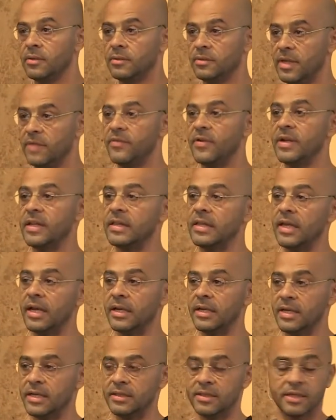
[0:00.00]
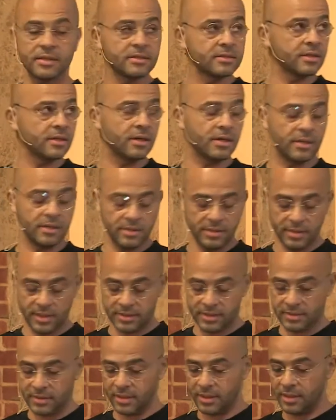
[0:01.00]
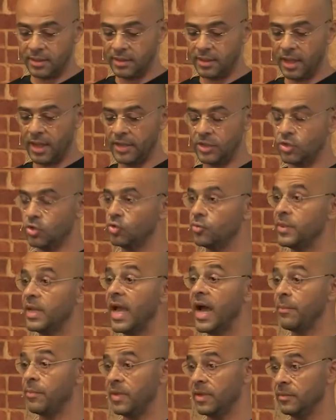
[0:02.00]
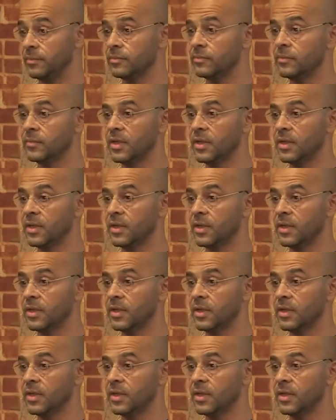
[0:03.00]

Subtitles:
definitely agree that I should be happy.